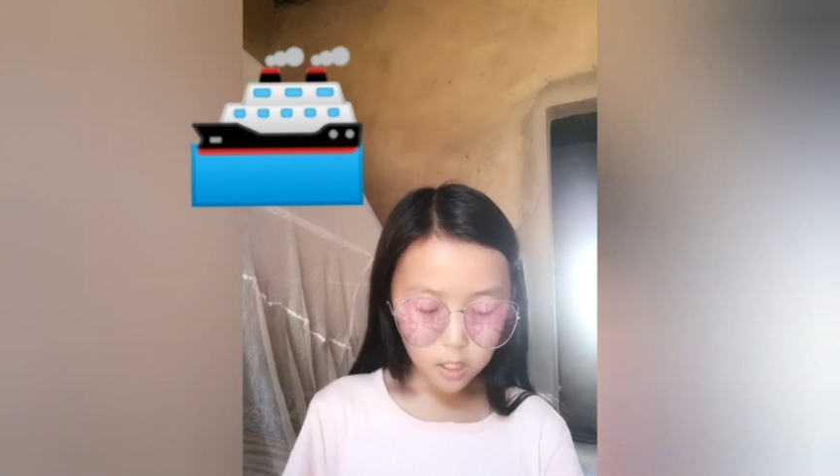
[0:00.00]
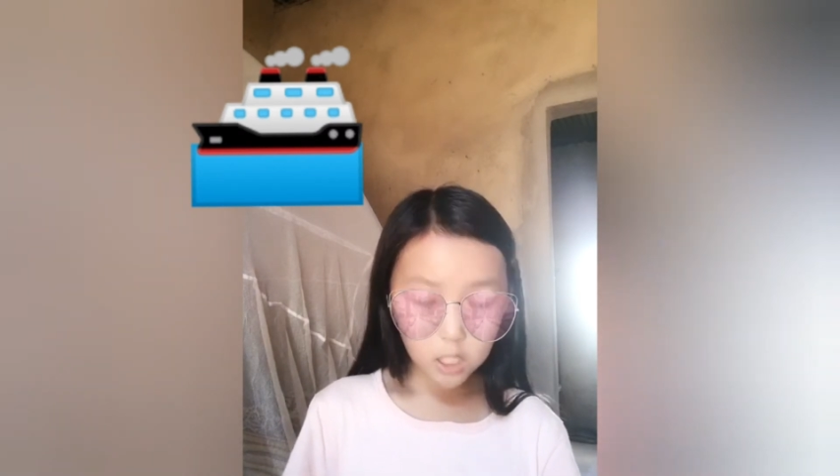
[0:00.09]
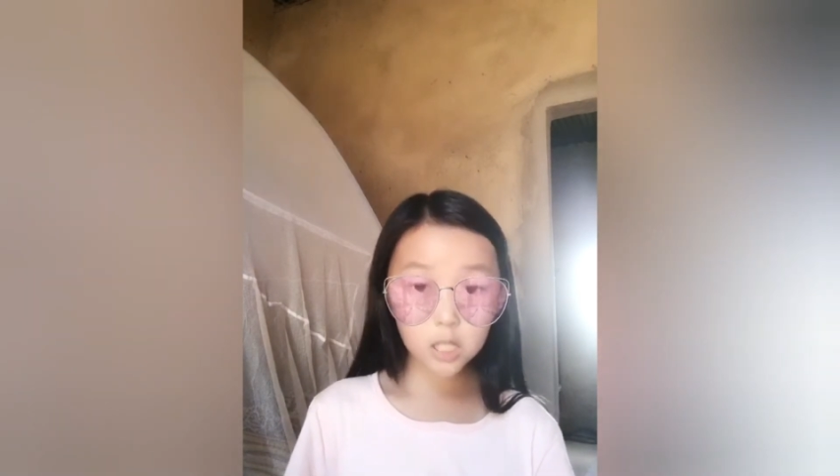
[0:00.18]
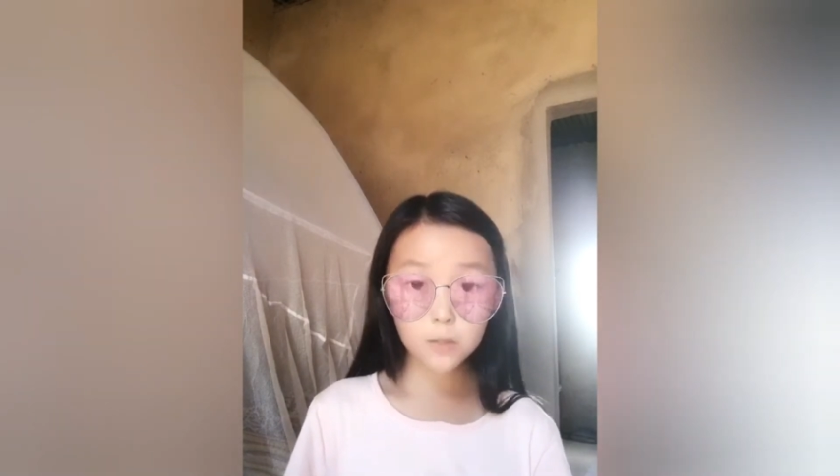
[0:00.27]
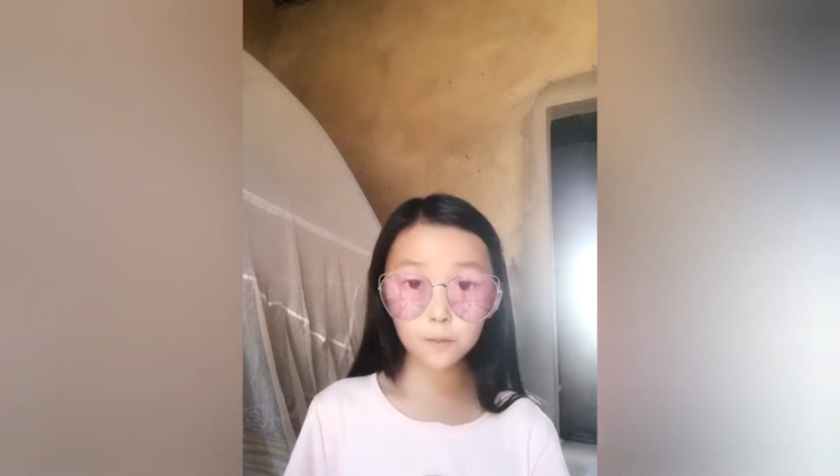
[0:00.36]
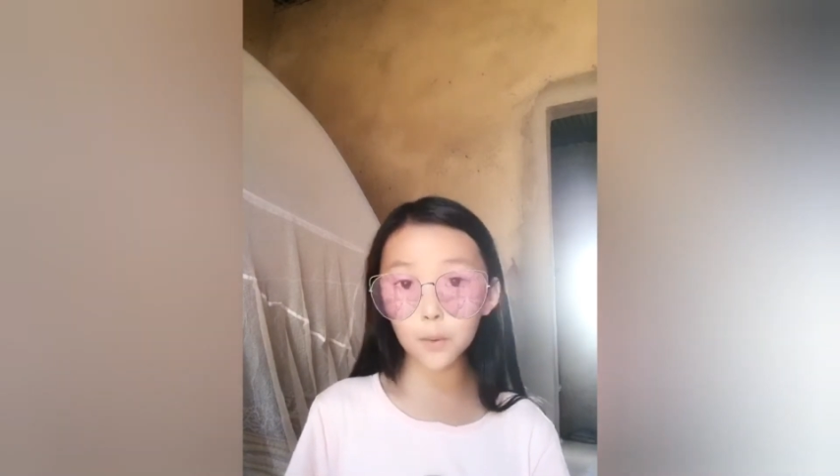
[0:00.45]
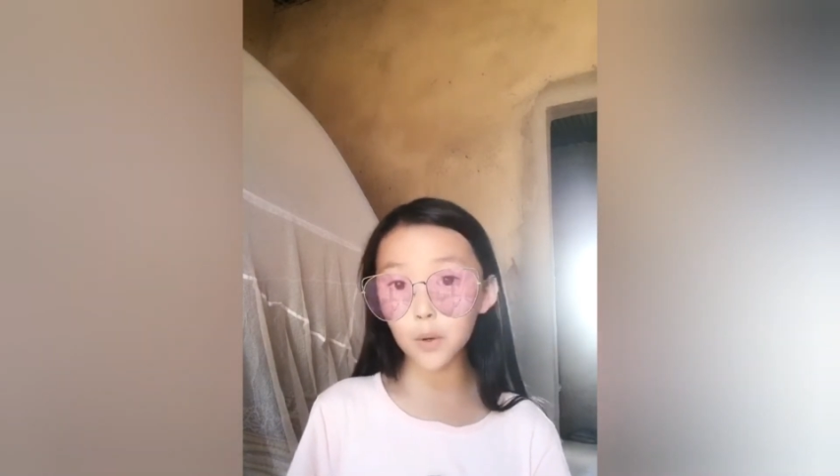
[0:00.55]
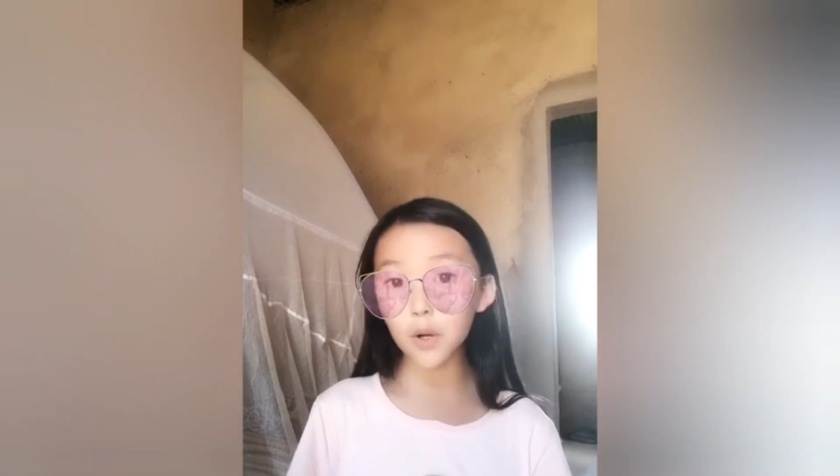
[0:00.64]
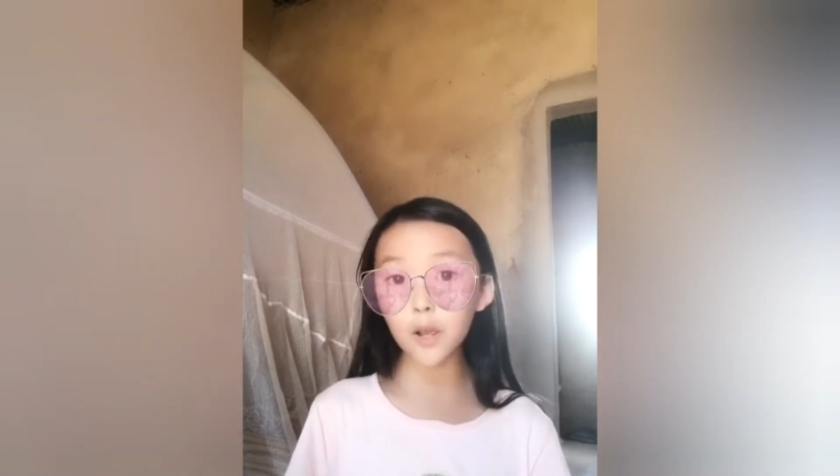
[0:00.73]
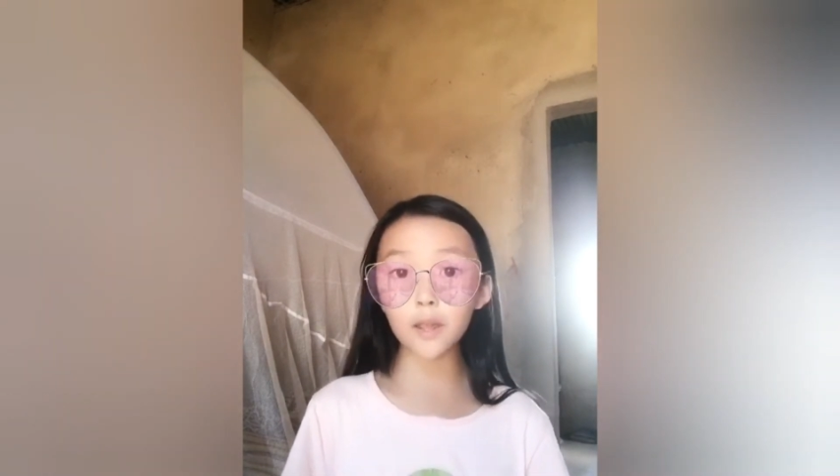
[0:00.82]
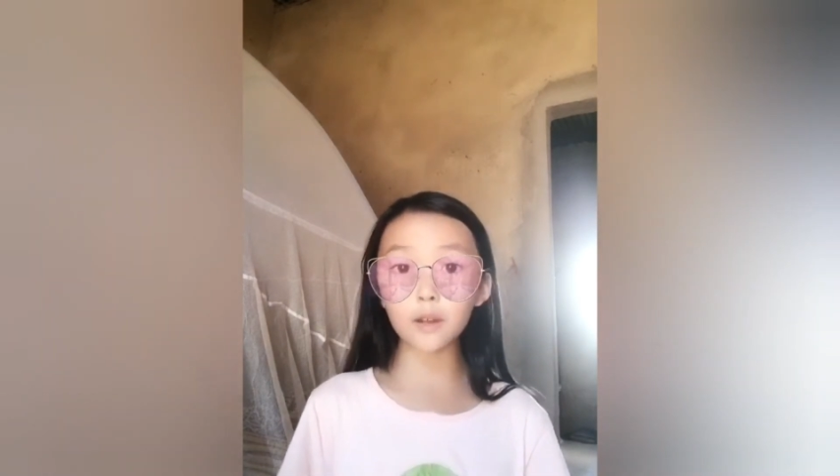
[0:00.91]

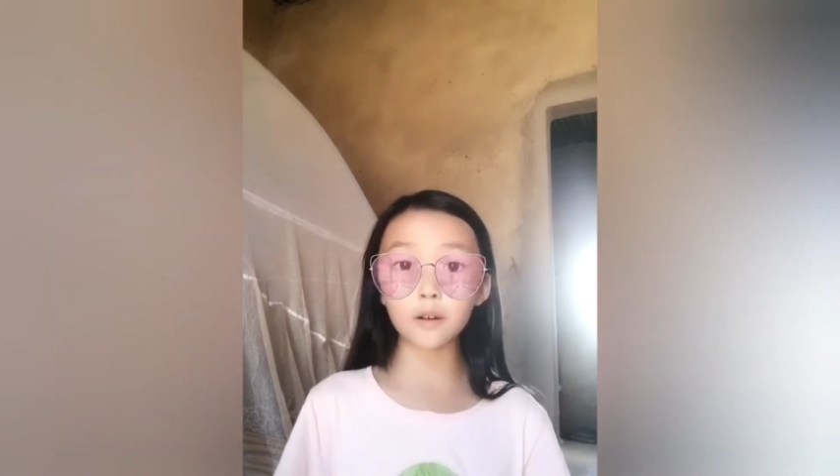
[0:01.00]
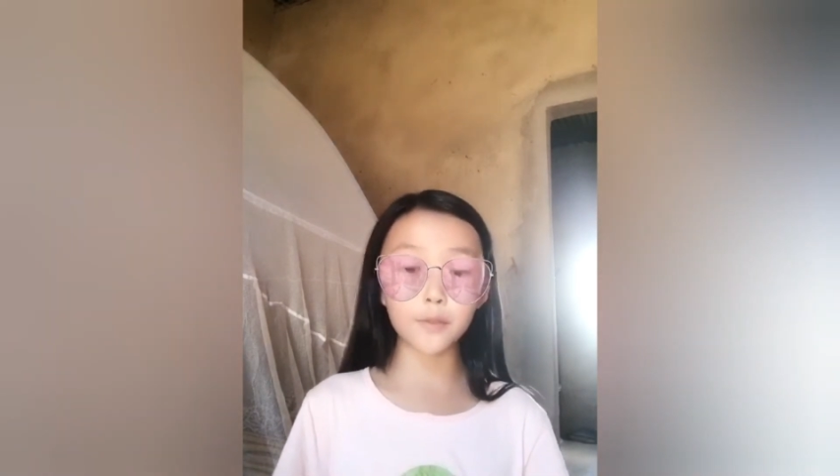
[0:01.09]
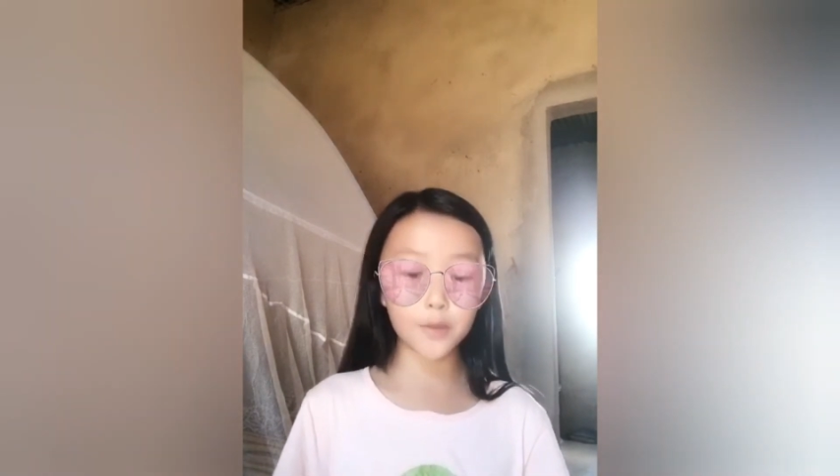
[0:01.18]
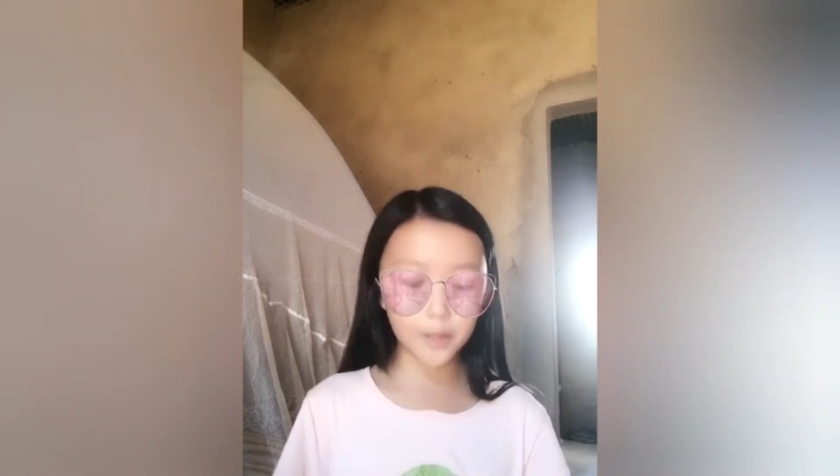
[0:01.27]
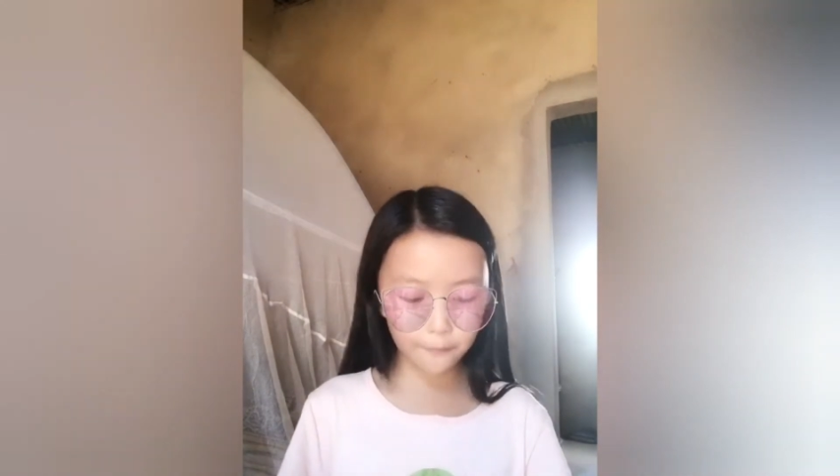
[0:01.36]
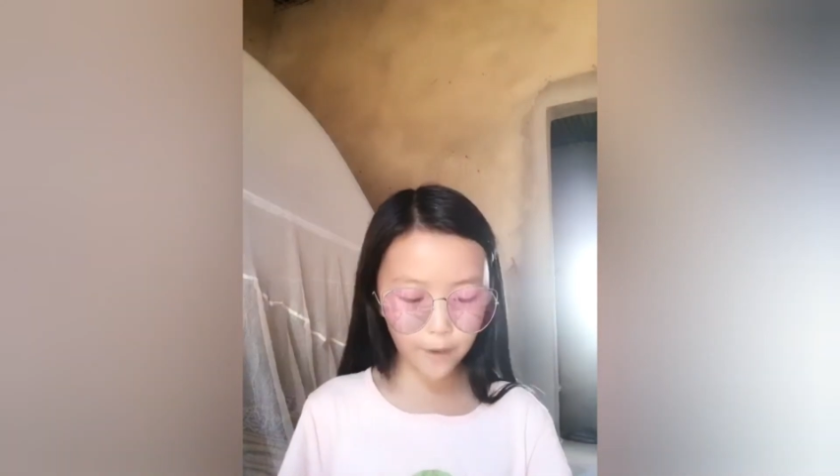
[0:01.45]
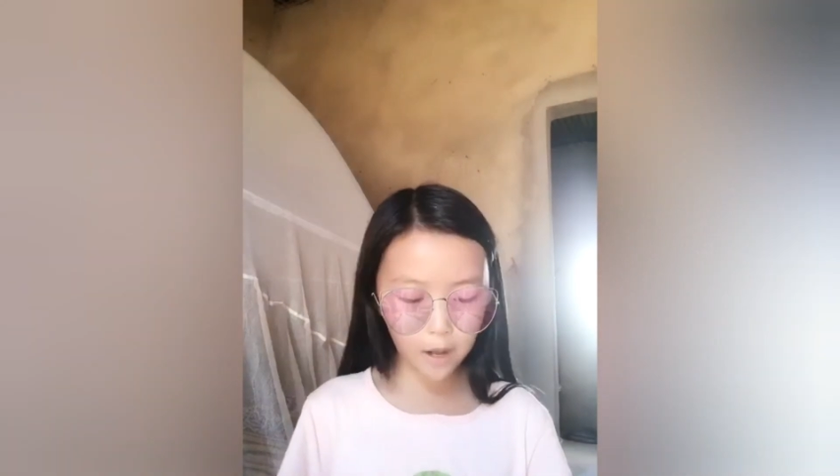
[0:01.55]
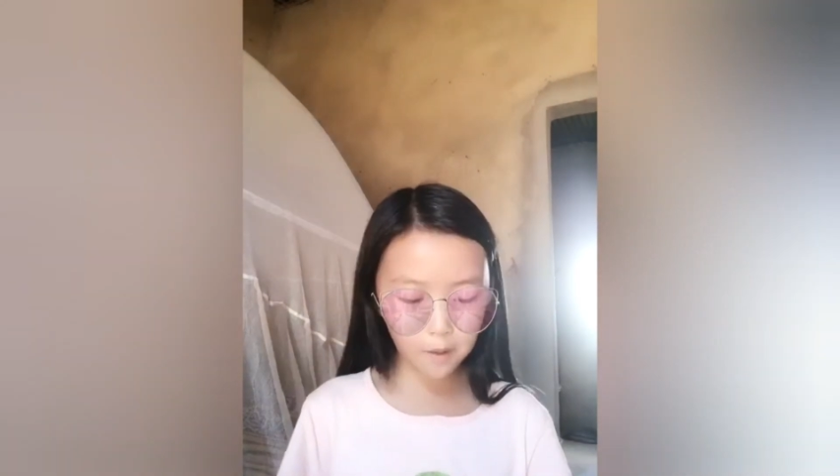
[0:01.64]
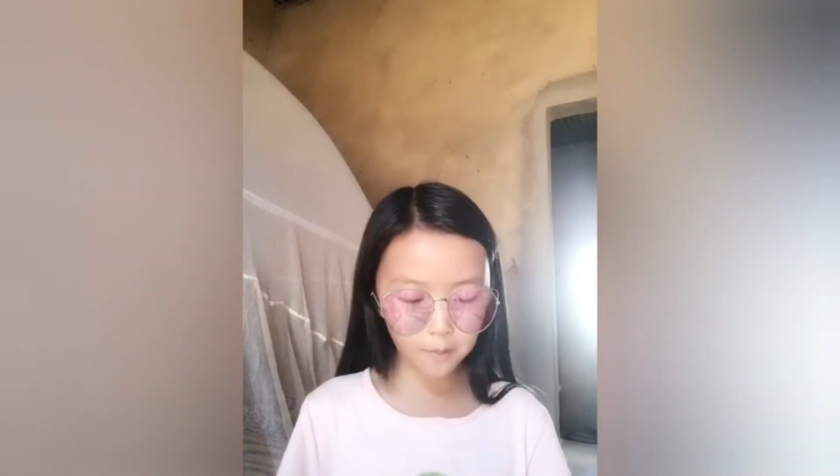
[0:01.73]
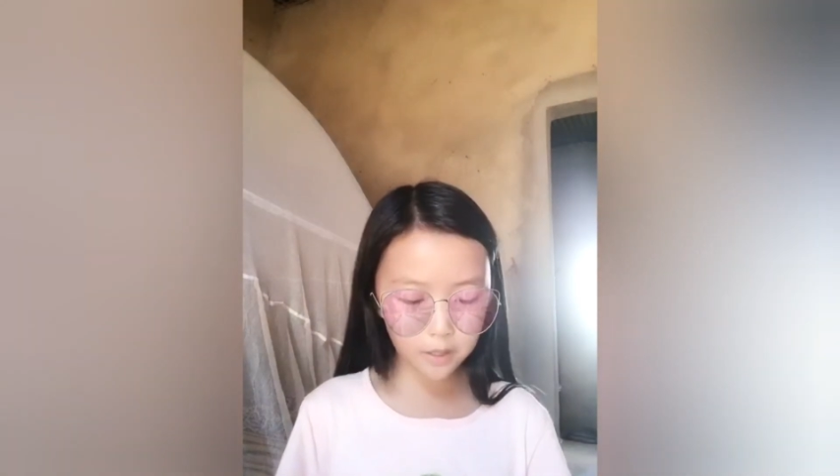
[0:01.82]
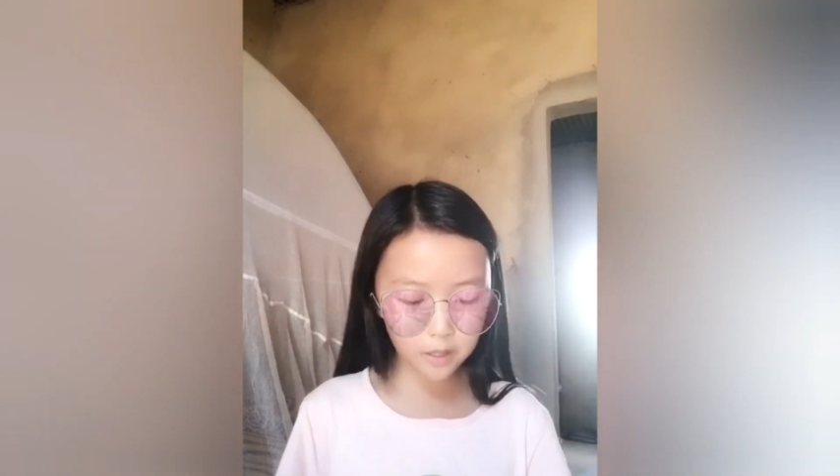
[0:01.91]
spoil the
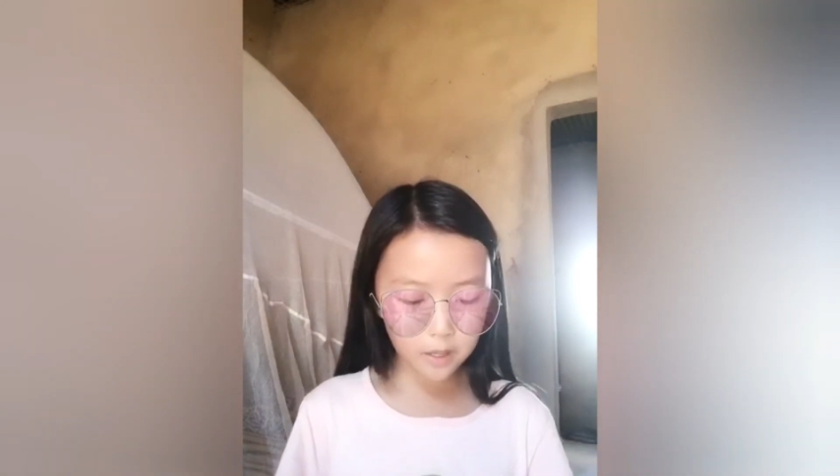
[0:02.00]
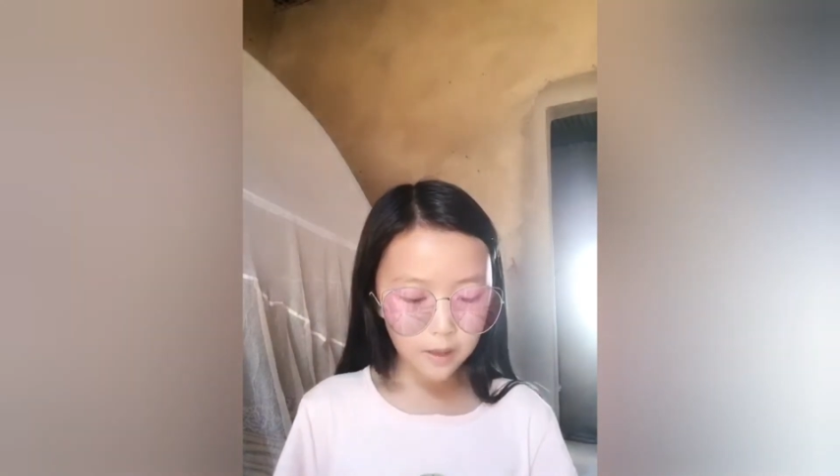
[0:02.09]
environment